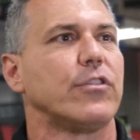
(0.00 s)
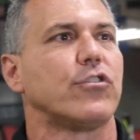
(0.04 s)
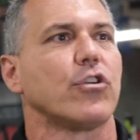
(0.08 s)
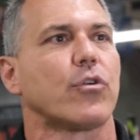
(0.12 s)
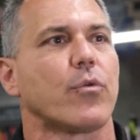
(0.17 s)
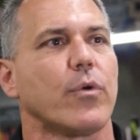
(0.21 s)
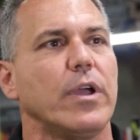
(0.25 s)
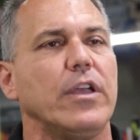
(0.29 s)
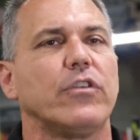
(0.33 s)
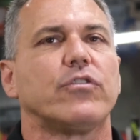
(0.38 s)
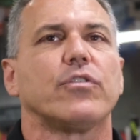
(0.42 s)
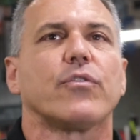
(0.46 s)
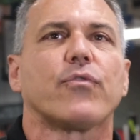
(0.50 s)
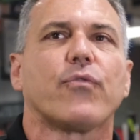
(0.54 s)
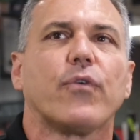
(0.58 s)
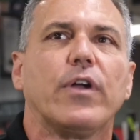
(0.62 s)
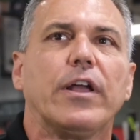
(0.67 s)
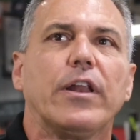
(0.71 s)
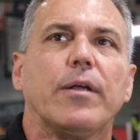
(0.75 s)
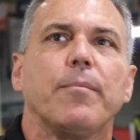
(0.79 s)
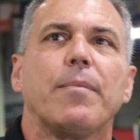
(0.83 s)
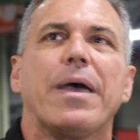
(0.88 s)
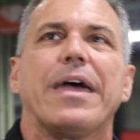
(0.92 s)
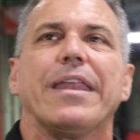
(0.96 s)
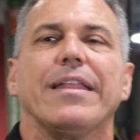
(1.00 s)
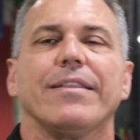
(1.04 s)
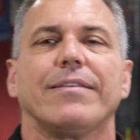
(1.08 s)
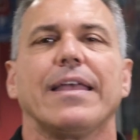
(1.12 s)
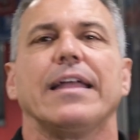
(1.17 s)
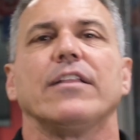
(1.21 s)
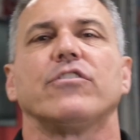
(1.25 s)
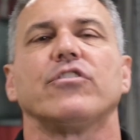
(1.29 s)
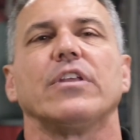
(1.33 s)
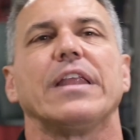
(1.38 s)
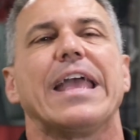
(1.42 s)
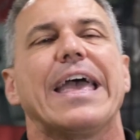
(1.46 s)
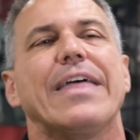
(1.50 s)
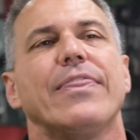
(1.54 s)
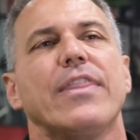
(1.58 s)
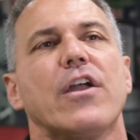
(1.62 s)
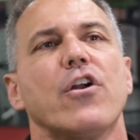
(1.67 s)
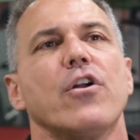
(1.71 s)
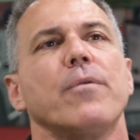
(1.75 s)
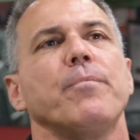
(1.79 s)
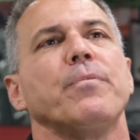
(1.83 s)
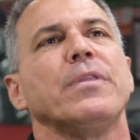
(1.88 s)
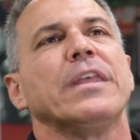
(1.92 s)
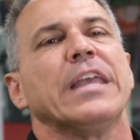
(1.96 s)
Degrees of freedom and intensity, and
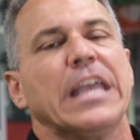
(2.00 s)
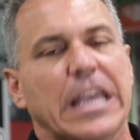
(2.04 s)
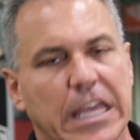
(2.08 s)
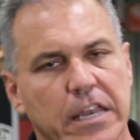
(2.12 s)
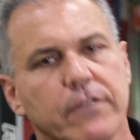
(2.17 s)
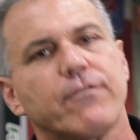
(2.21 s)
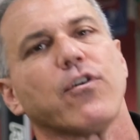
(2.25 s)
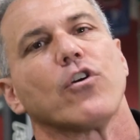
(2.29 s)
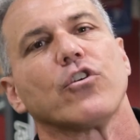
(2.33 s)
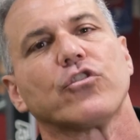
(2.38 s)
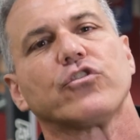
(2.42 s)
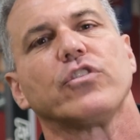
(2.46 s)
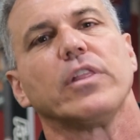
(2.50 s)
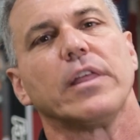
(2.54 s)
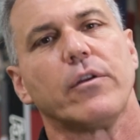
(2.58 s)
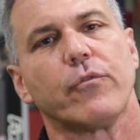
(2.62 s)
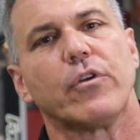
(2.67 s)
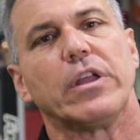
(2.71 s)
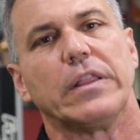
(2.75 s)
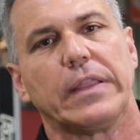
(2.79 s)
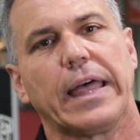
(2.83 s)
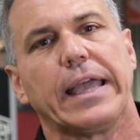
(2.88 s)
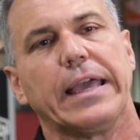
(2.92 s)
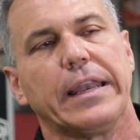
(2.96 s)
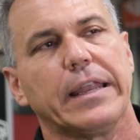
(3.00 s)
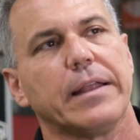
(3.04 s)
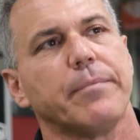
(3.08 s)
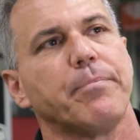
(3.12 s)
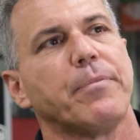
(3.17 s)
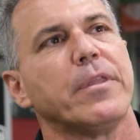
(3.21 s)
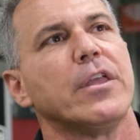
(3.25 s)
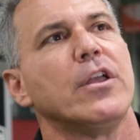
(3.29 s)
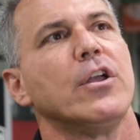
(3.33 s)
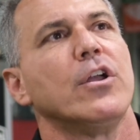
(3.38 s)
they're inversely related.